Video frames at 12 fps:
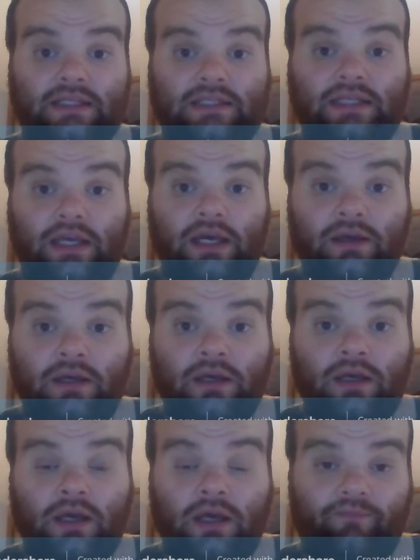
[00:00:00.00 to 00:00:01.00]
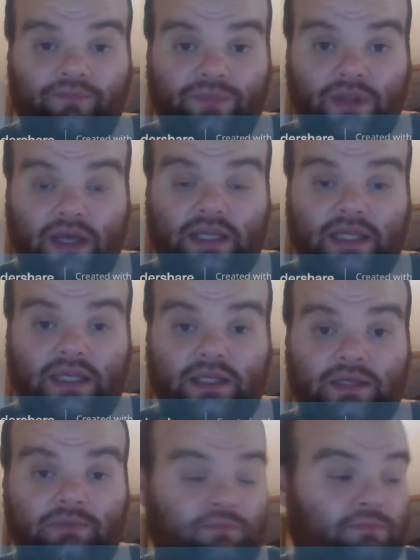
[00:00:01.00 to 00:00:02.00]
a singer, and
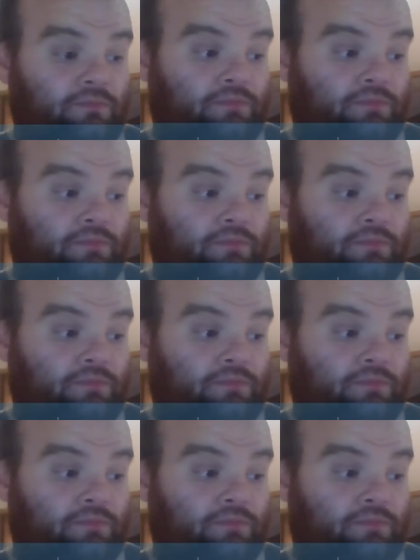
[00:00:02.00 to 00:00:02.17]
he